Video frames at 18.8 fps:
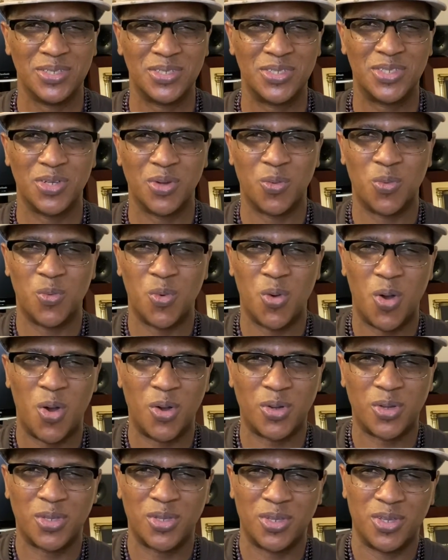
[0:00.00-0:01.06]
to
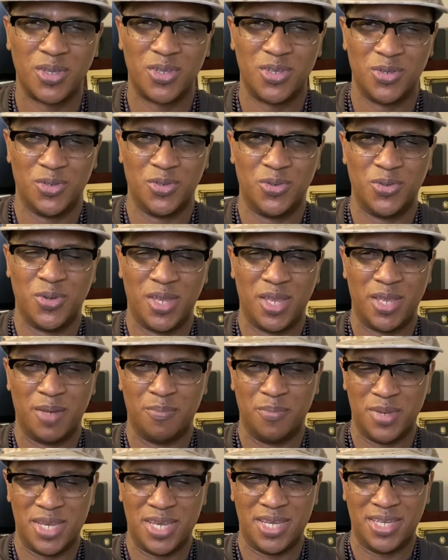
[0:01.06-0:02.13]
walk you
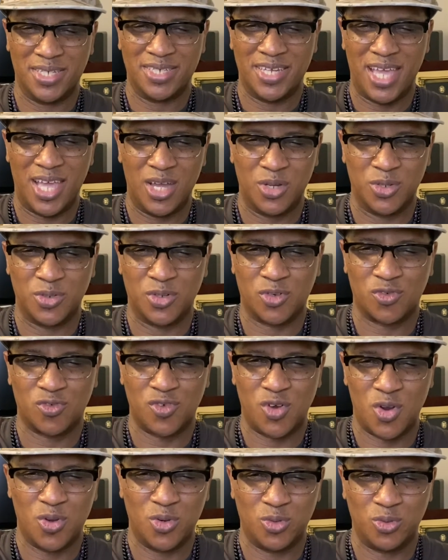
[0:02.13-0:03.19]
and me down the
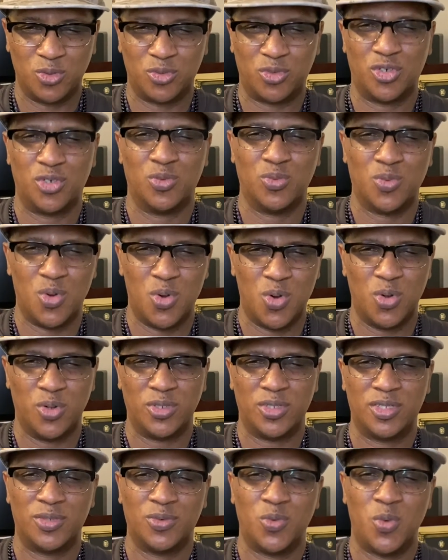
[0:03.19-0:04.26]
road
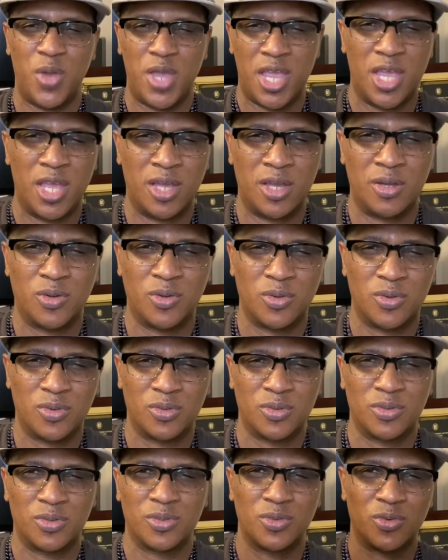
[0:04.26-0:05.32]
towards where
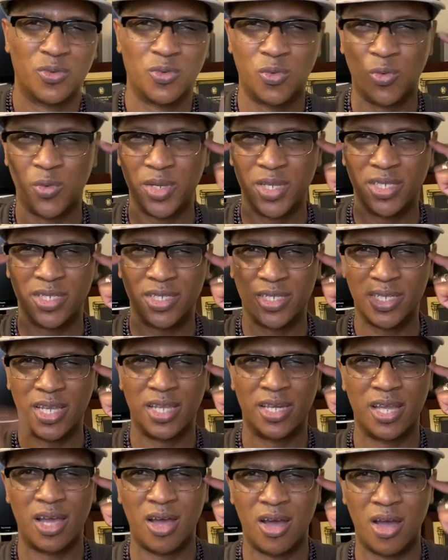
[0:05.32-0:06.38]
we see
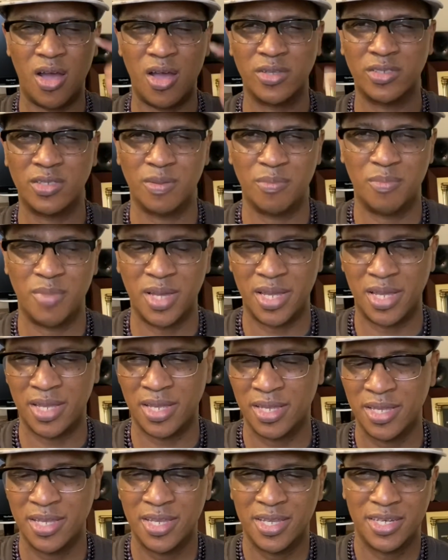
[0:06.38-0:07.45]
in our hearts and mind
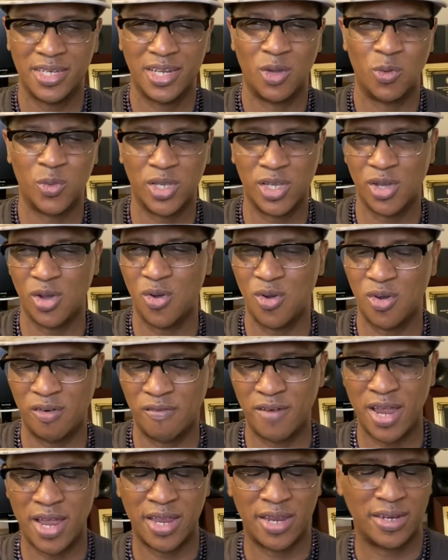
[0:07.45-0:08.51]
that we're going,
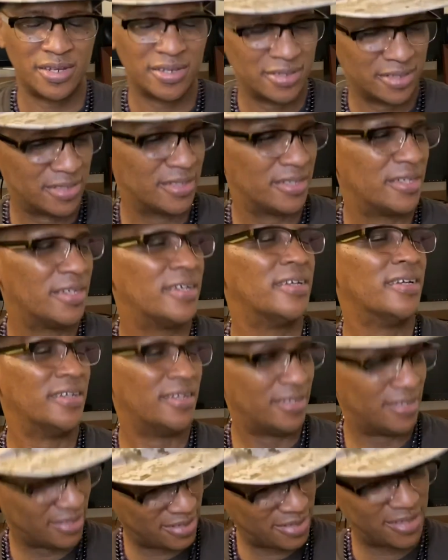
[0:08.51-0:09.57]
right?
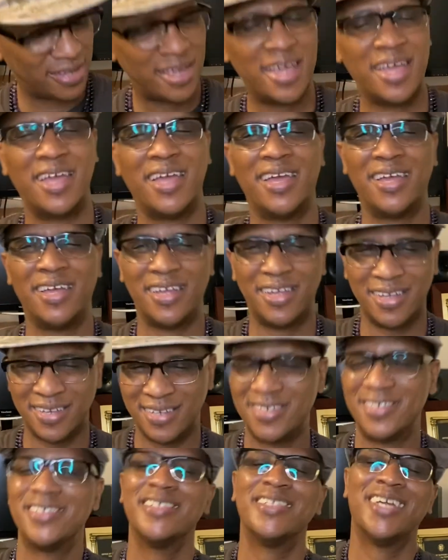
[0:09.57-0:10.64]

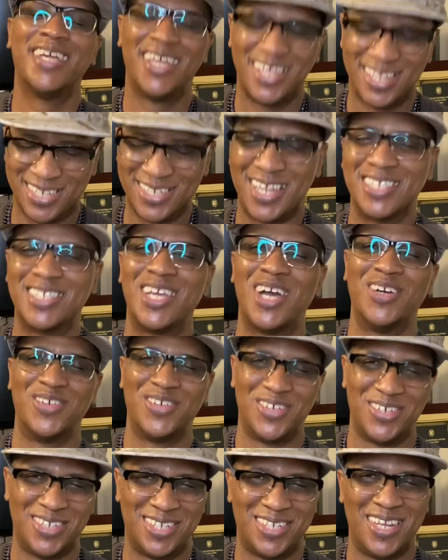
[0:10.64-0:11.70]
Hey, that's our
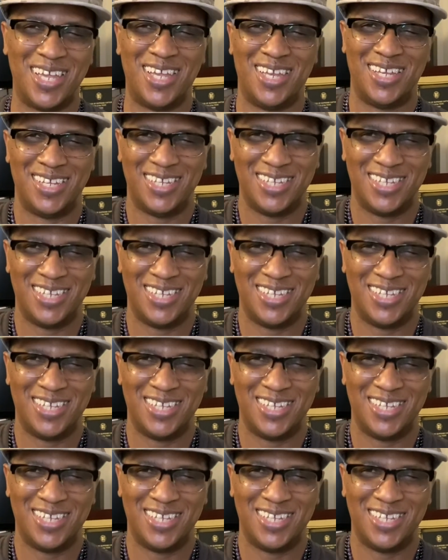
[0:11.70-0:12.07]
first day